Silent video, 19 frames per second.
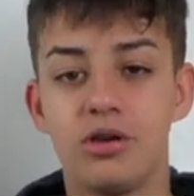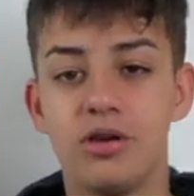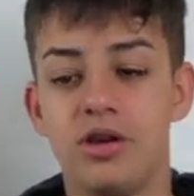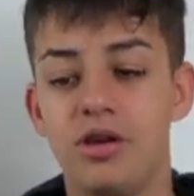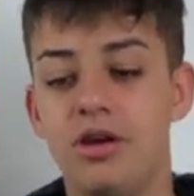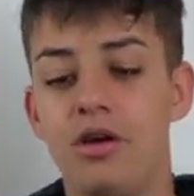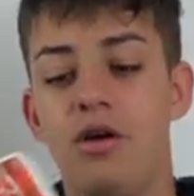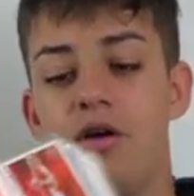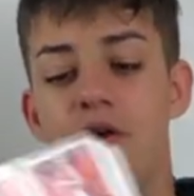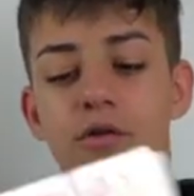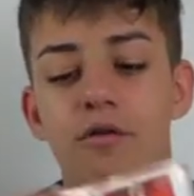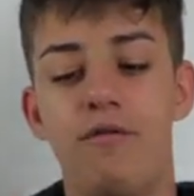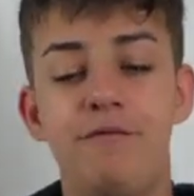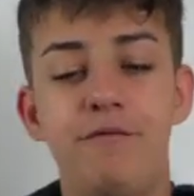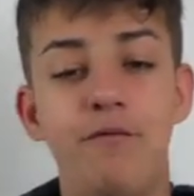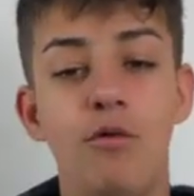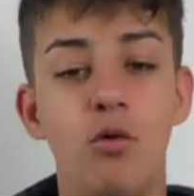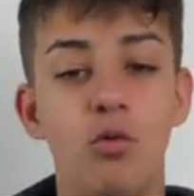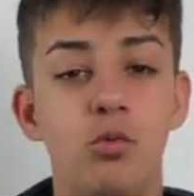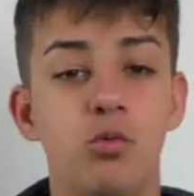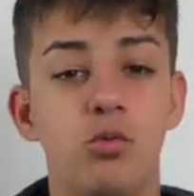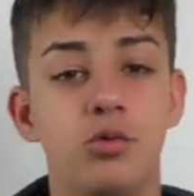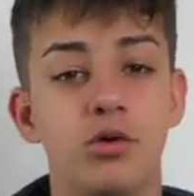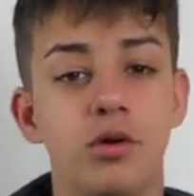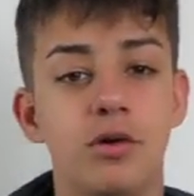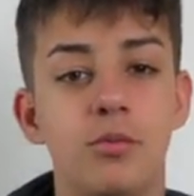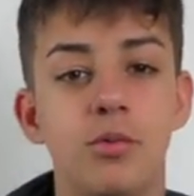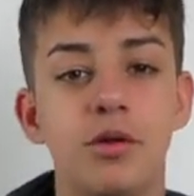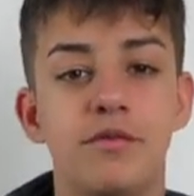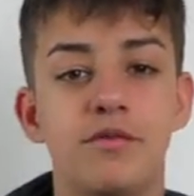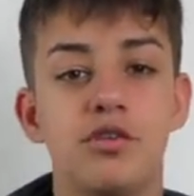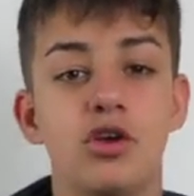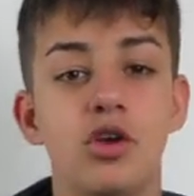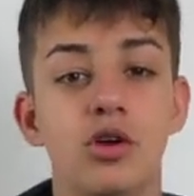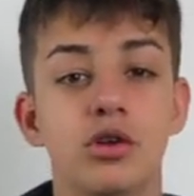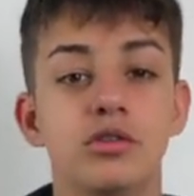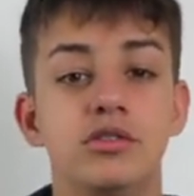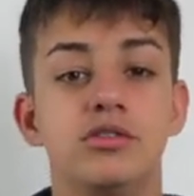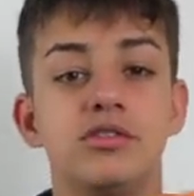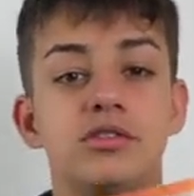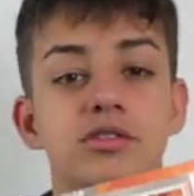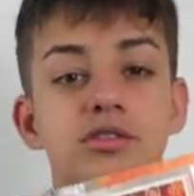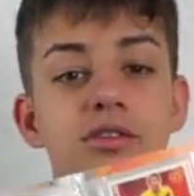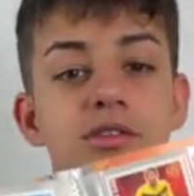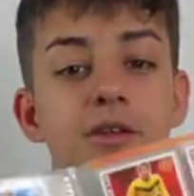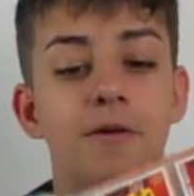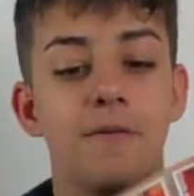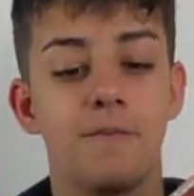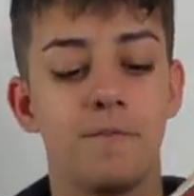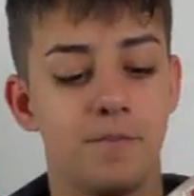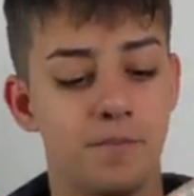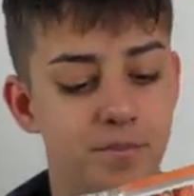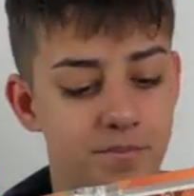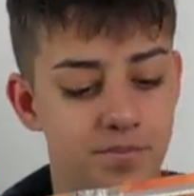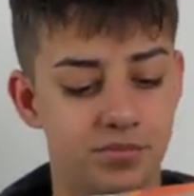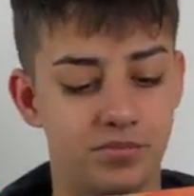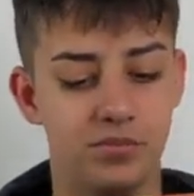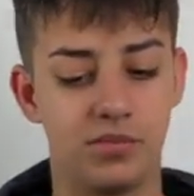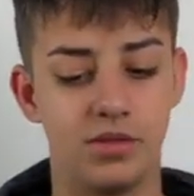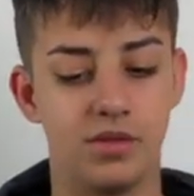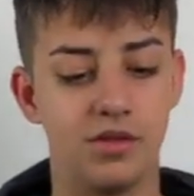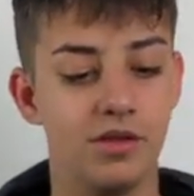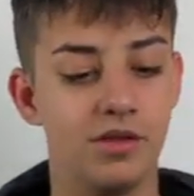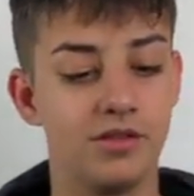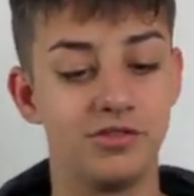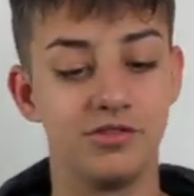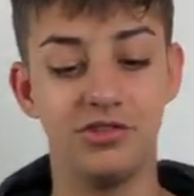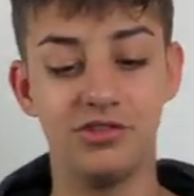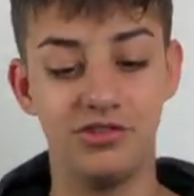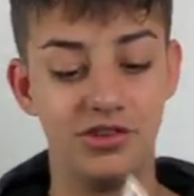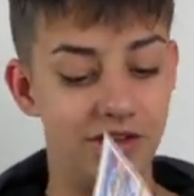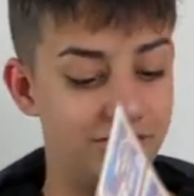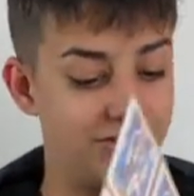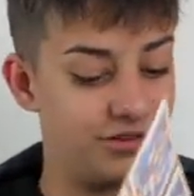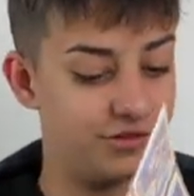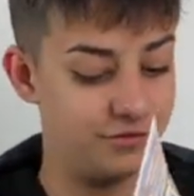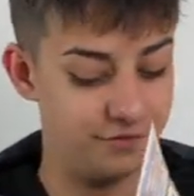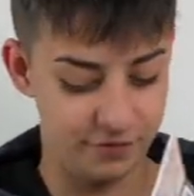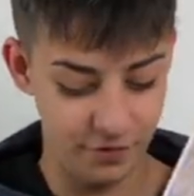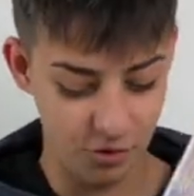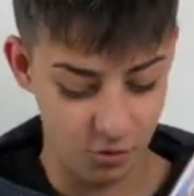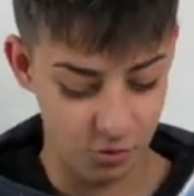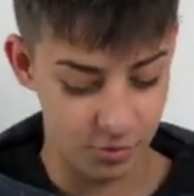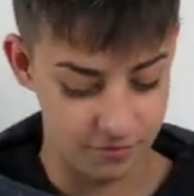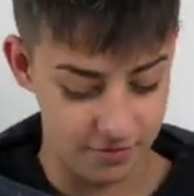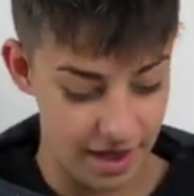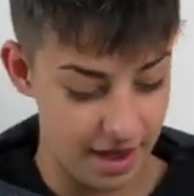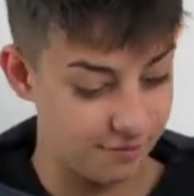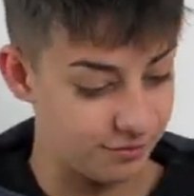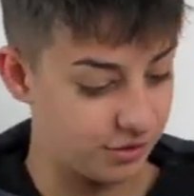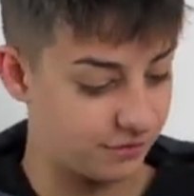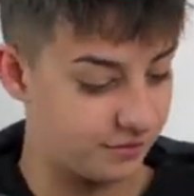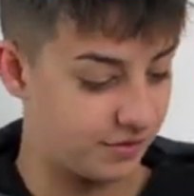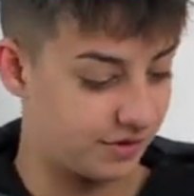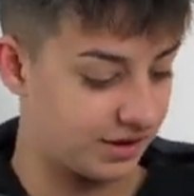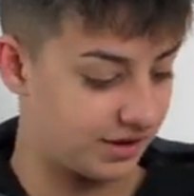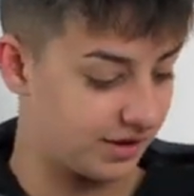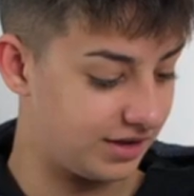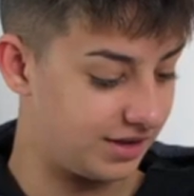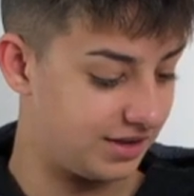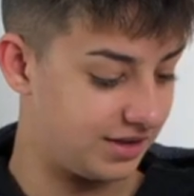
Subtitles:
full with goods. It's just filled with everything.